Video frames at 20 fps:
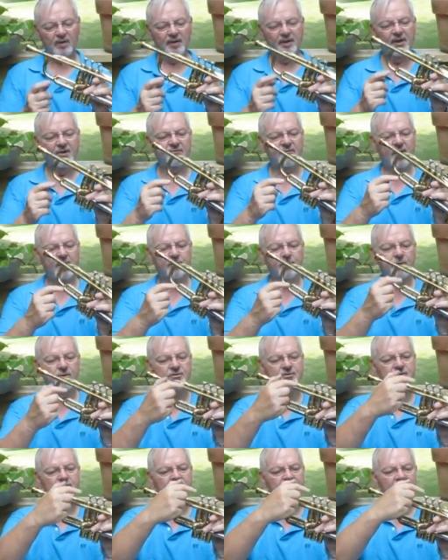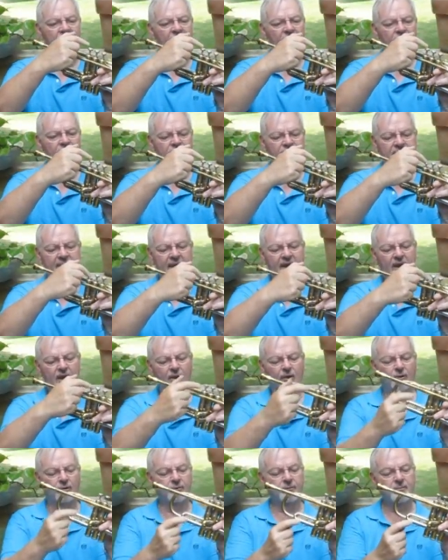If I push a valve
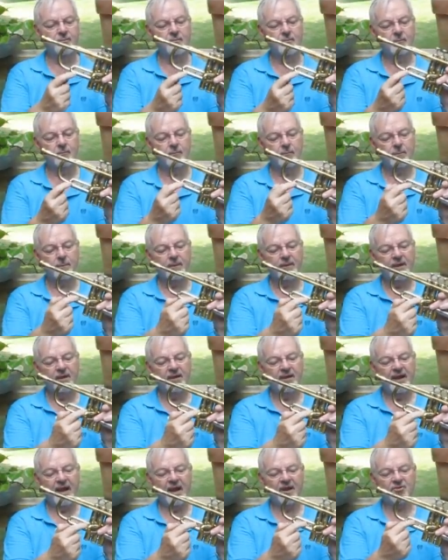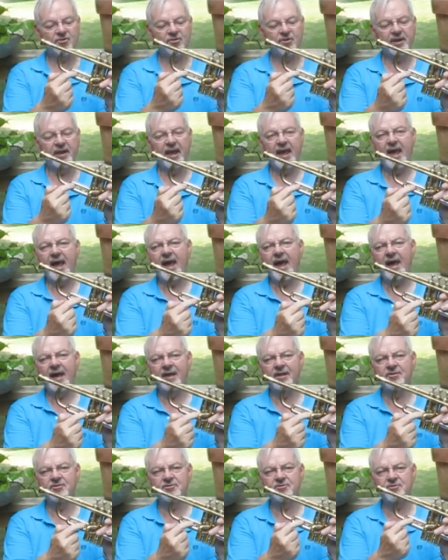down, it actually
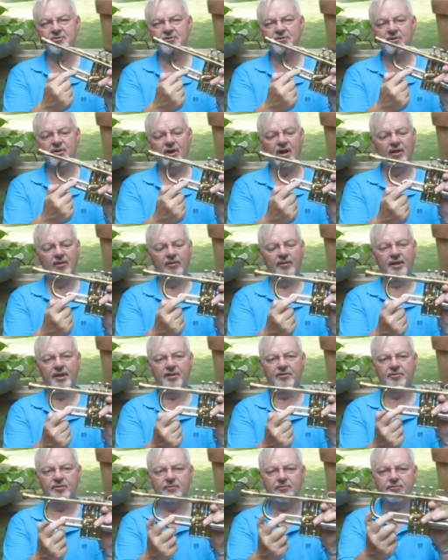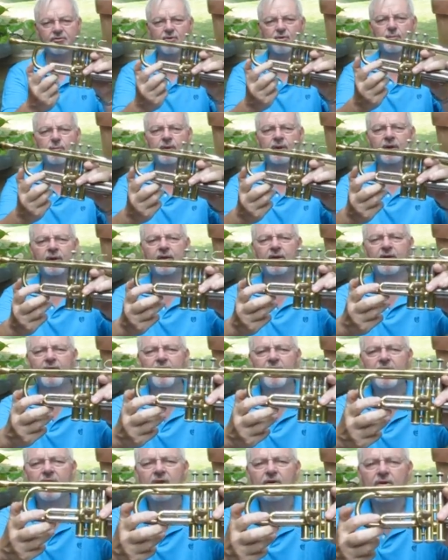adds a length of tubing.
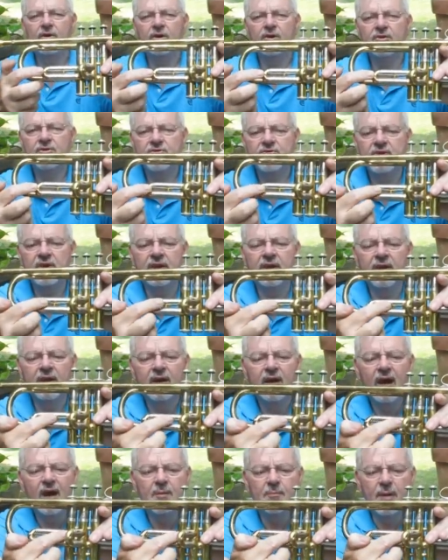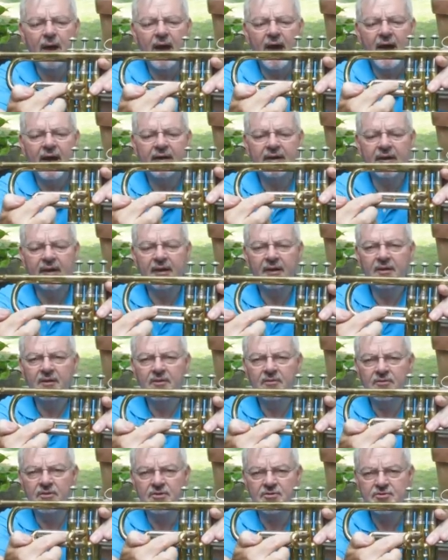Here you can see I'm adding
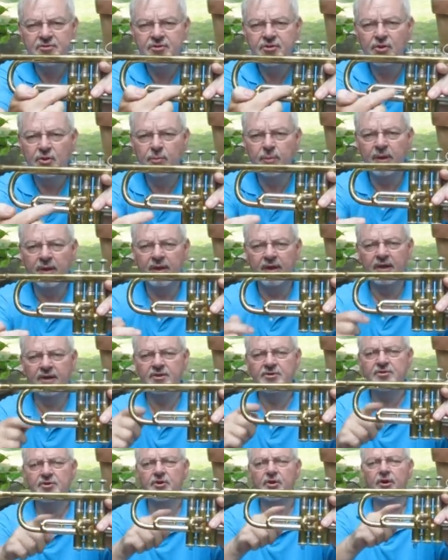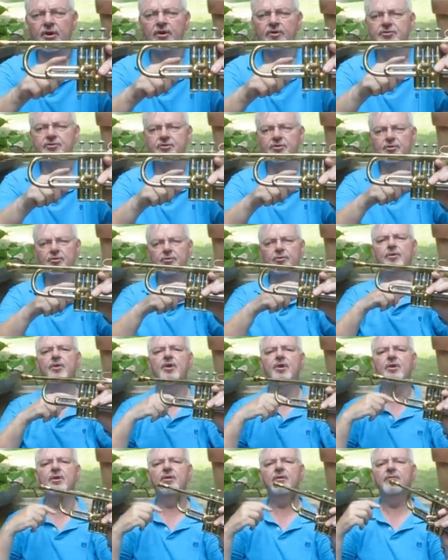this tubing, and it's going to,
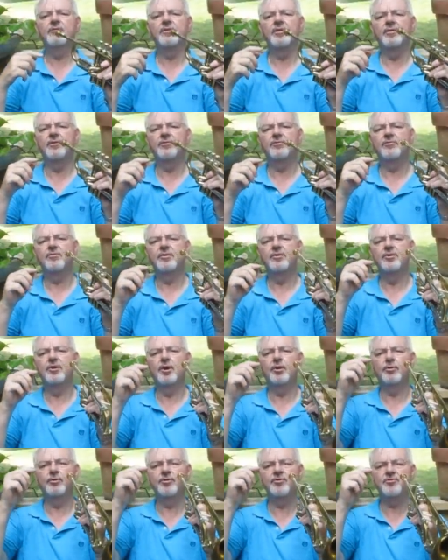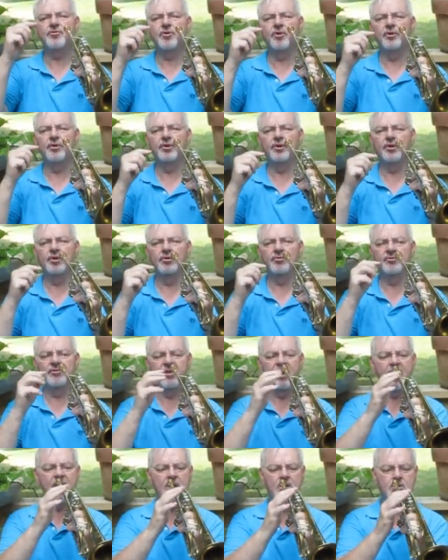the note is going to go
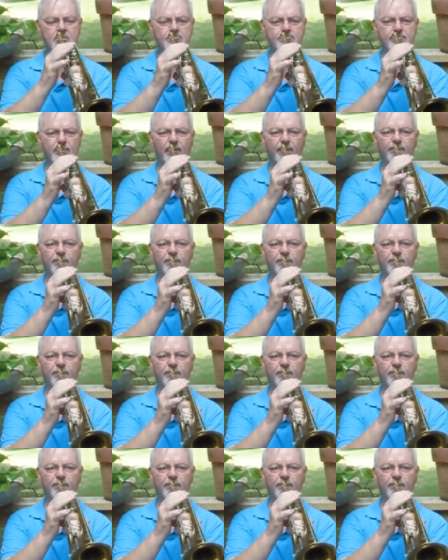down.